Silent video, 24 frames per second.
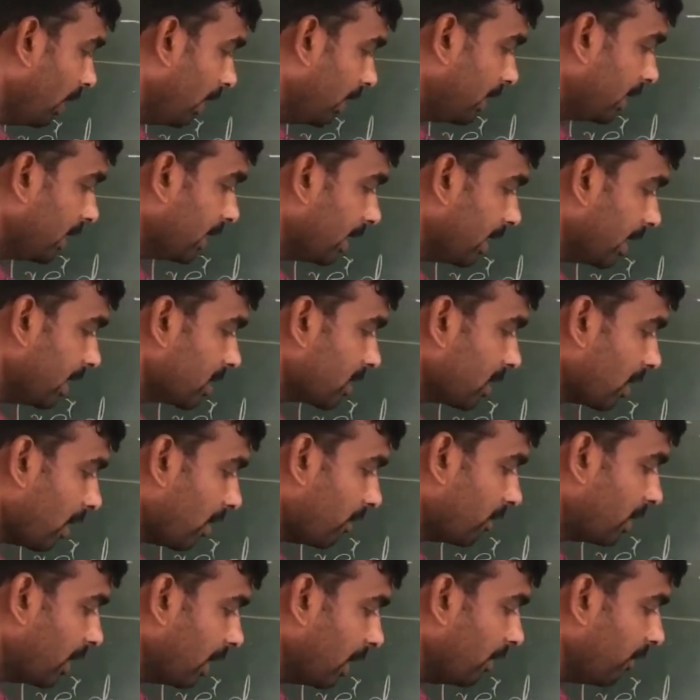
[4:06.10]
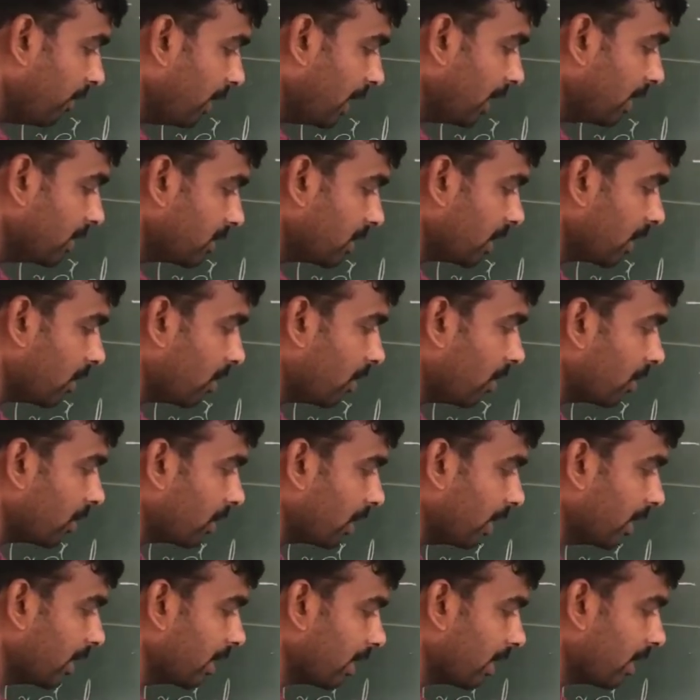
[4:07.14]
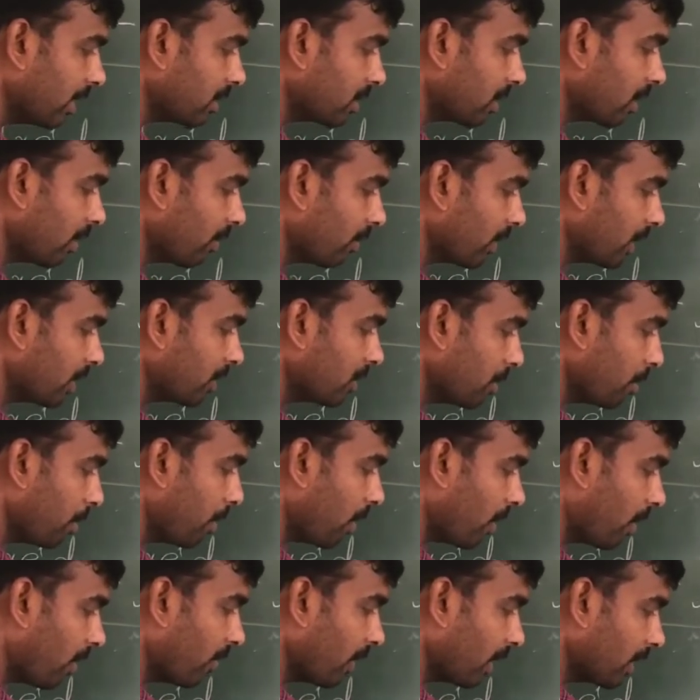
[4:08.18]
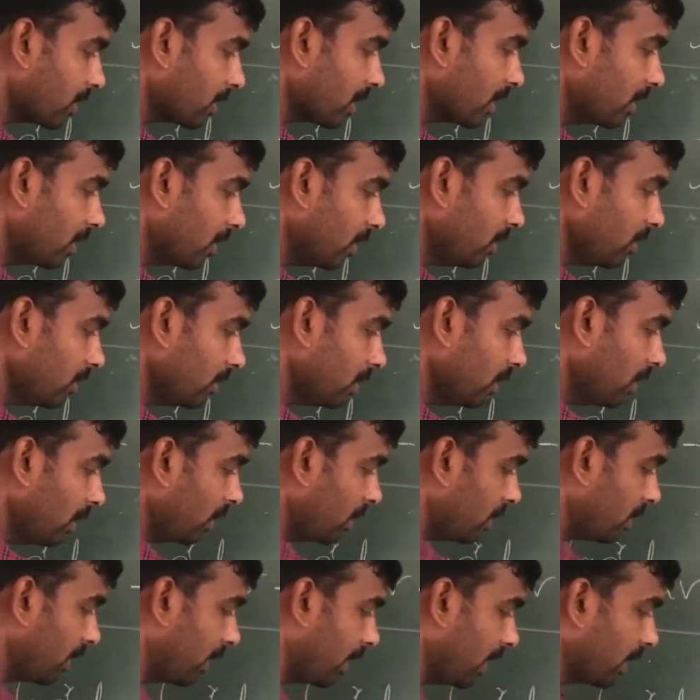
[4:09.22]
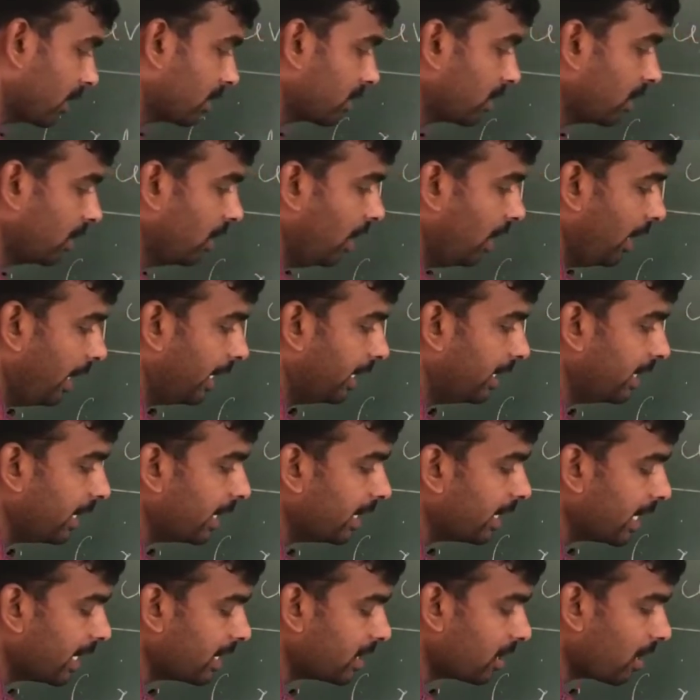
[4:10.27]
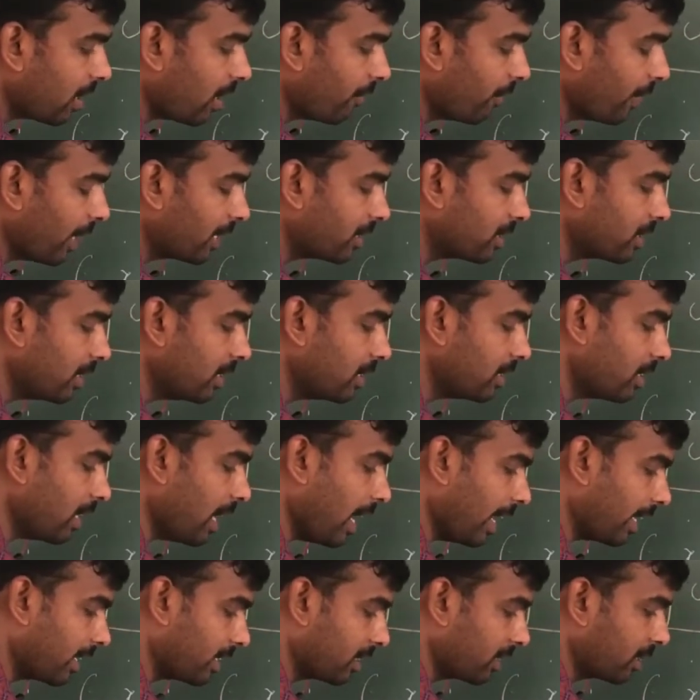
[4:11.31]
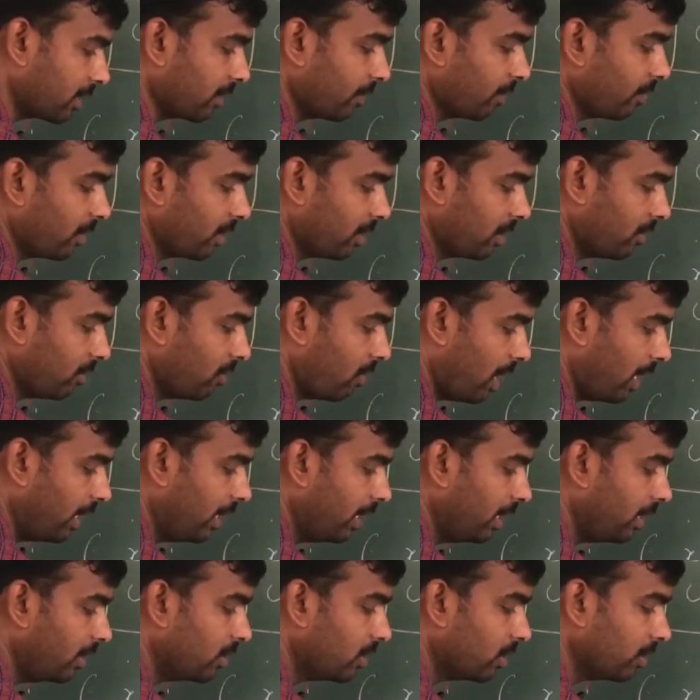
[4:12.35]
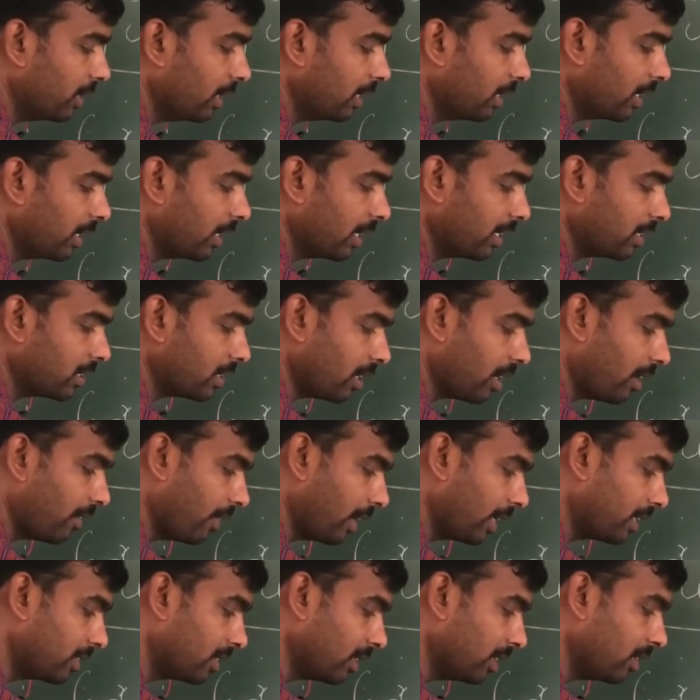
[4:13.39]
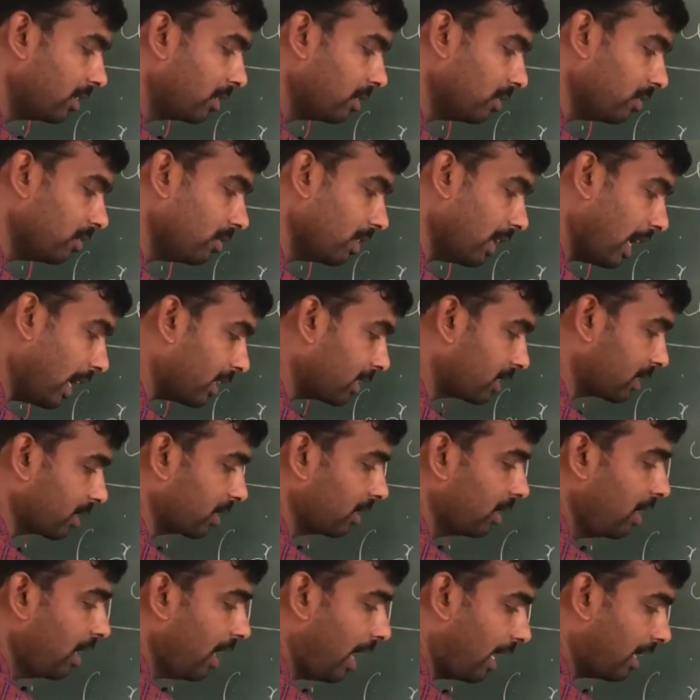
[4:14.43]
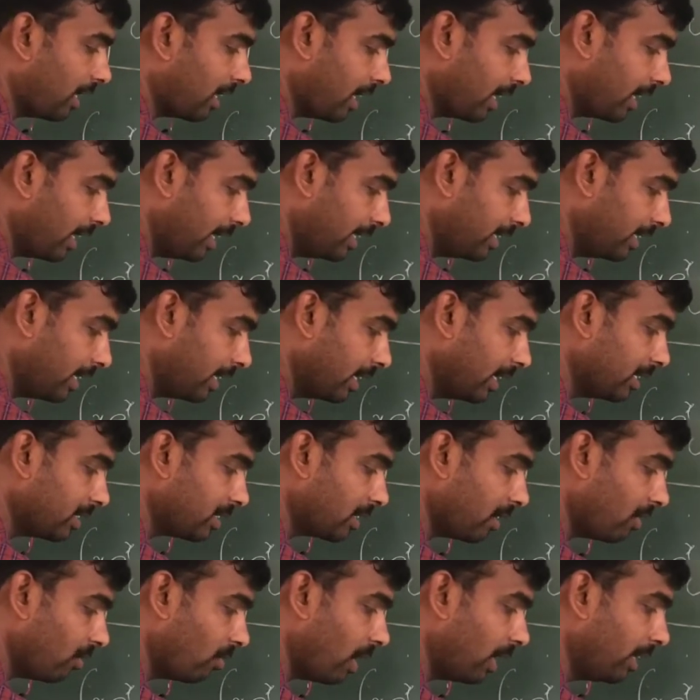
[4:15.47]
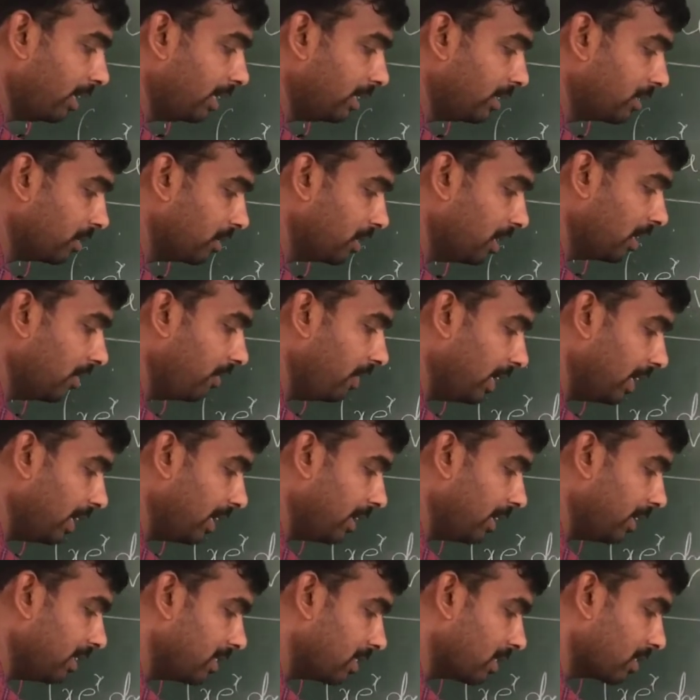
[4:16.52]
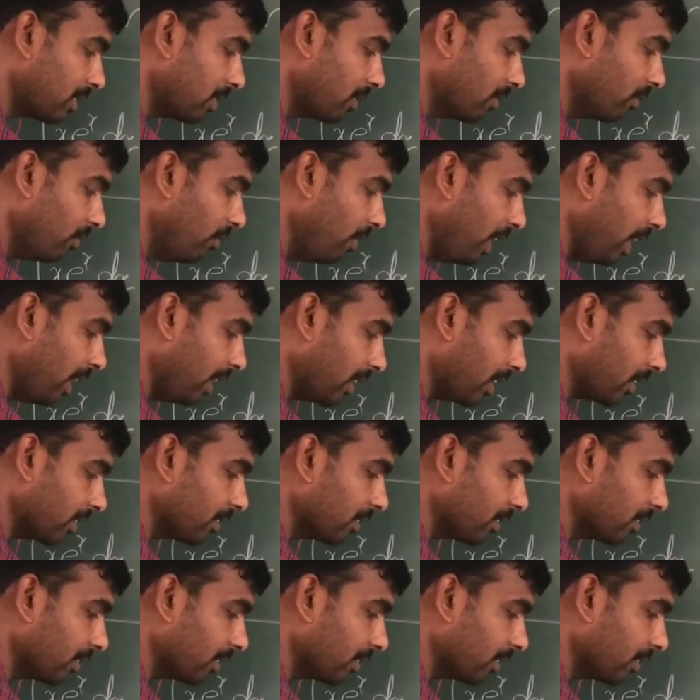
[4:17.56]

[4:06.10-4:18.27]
integration of dv is equal to integration of e to the power of x into dx. Integration of x is x. 1 into integration of x into x. Atlage integration of 1 into dv is v.